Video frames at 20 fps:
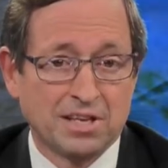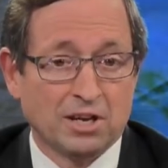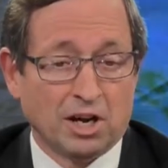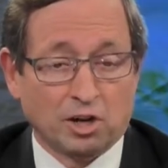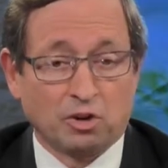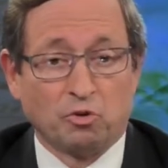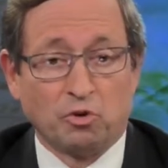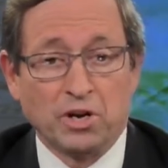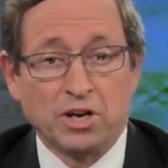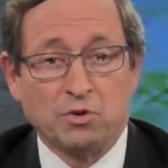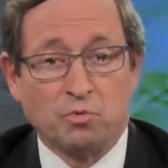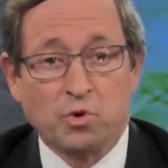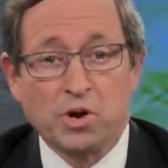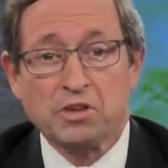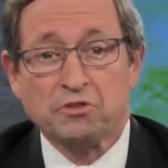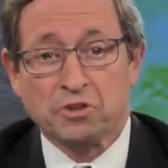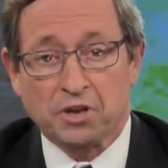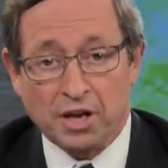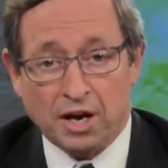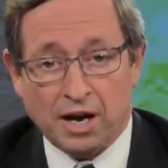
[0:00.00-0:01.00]
agree
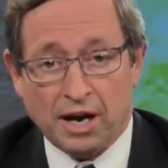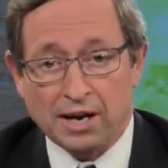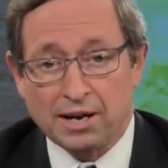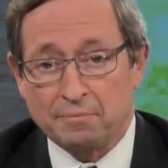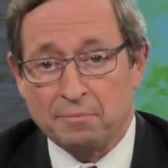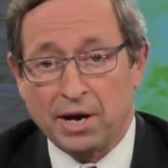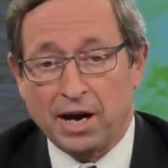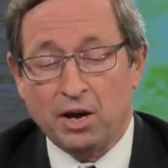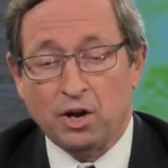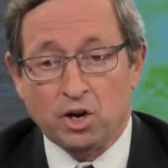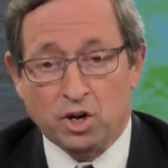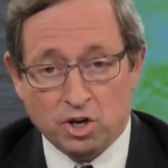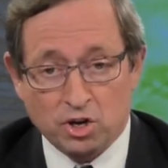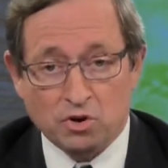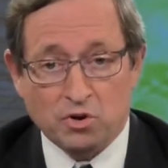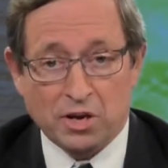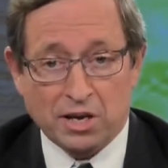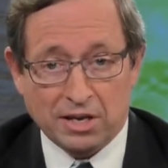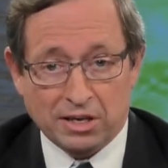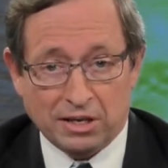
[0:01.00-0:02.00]
with God about
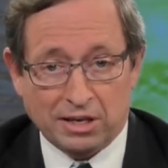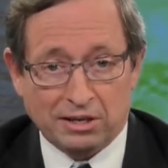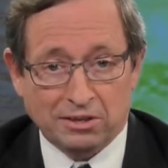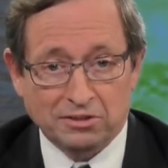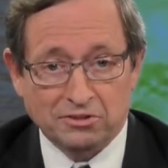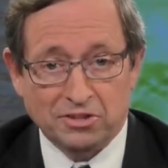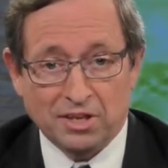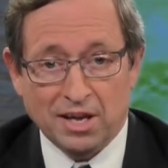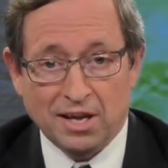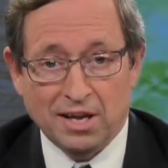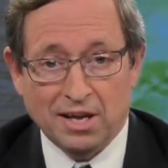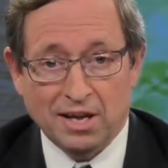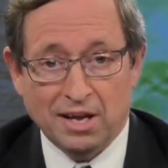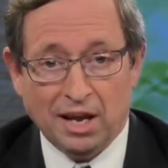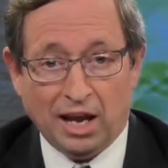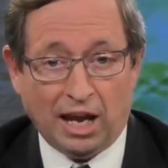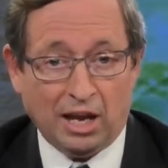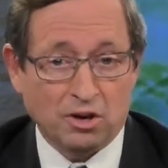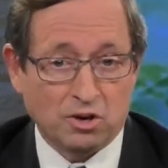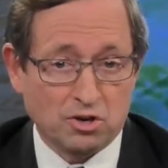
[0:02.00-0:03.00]
who He is
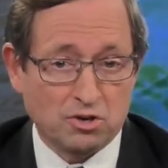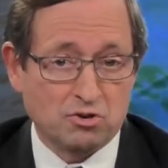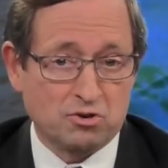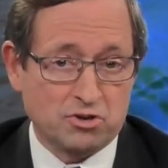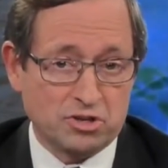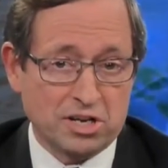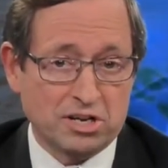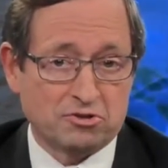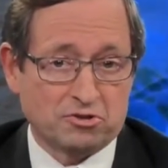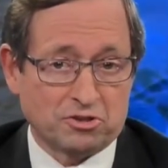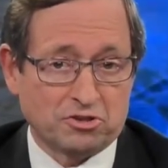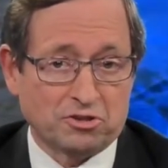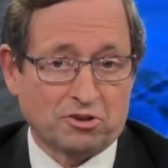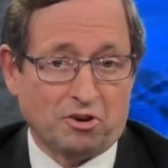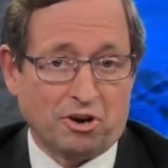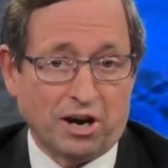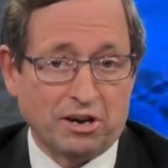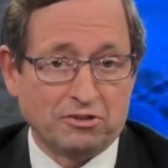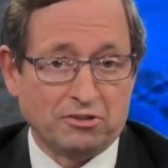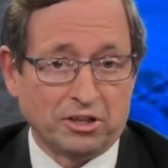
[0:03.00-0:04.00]
and who Jesus
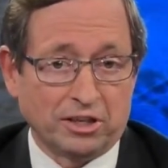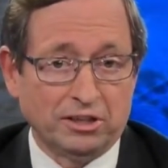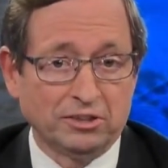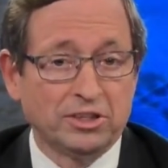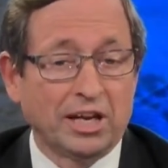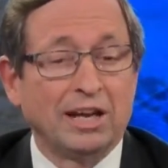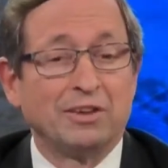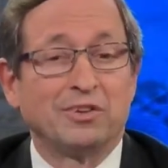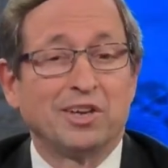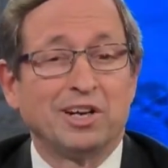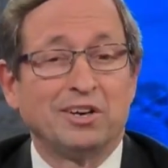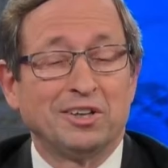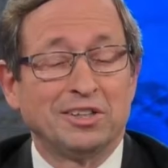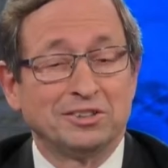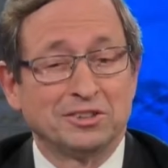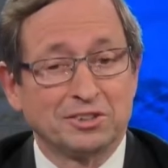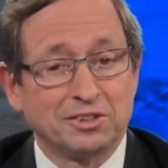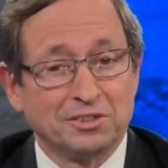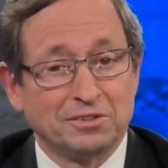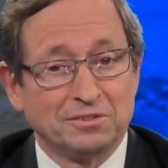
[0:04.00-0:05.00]
Christ is, and there
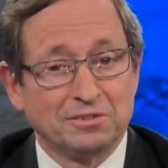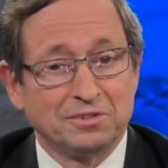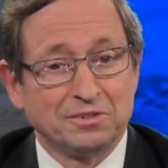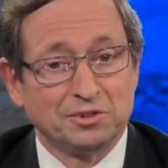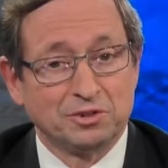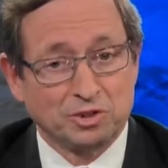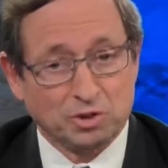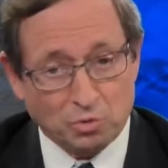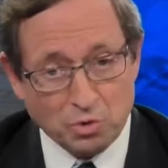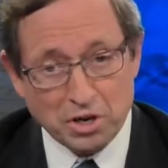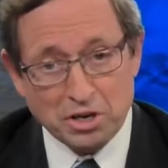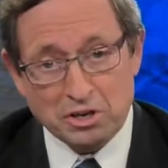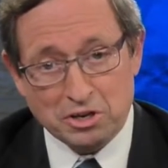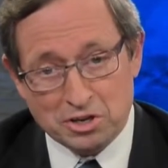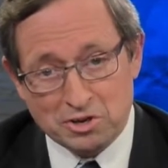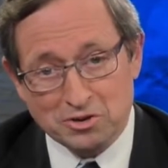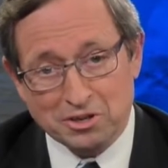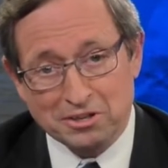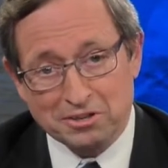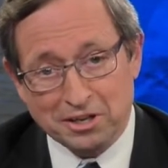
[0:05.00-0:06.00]
is sweet
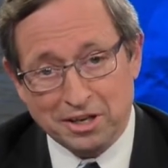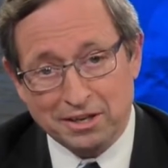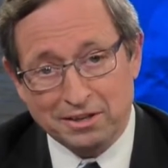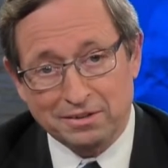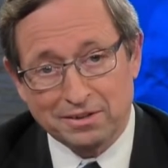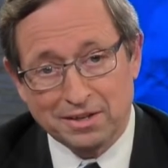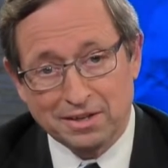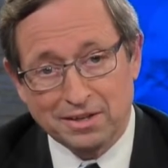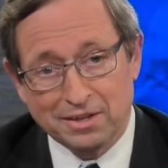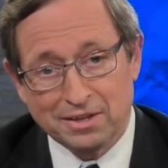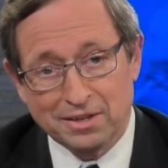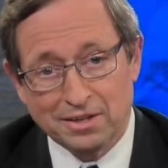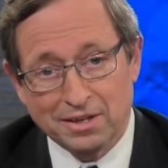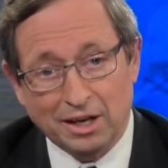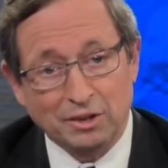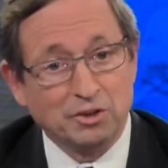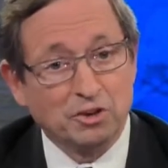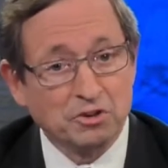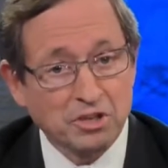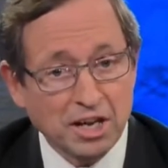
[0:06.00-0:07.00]
unity,
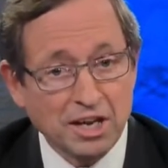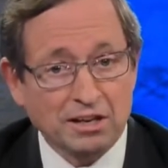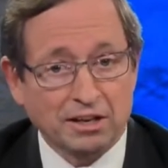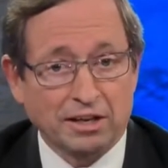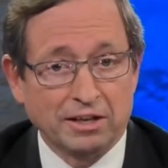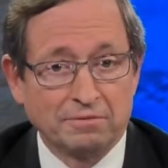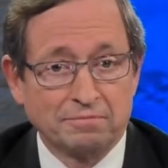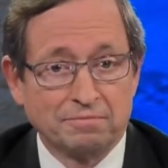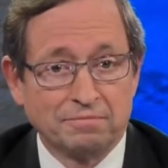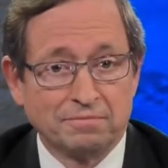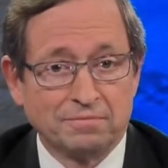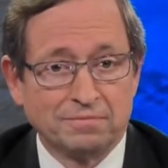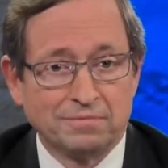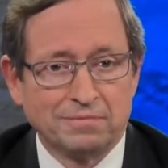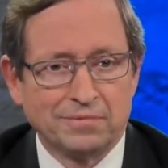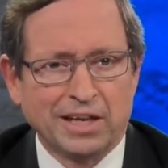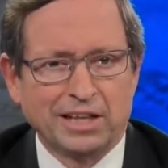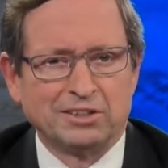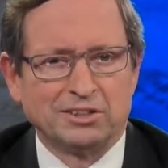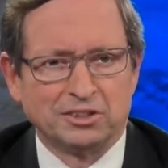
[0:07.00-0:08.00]
and there's healing,
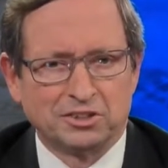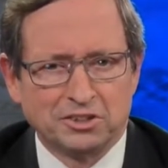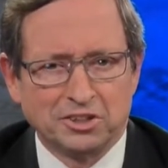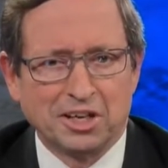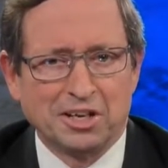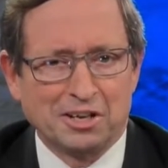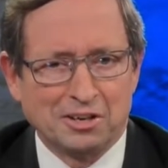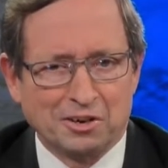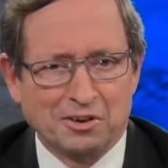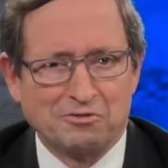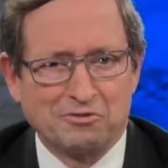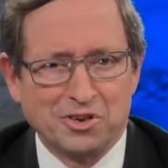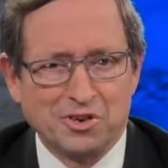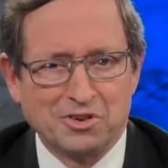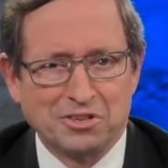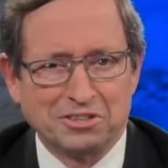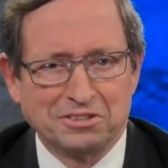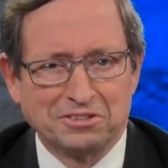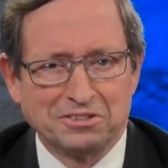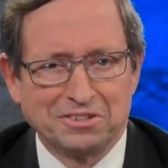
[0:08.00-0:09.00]
and there's singular
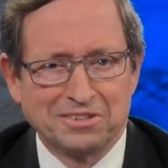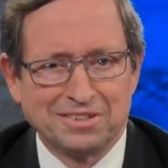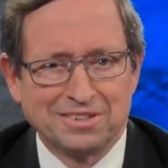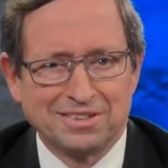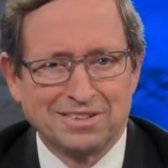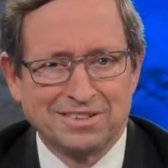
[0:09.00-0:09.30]
focus.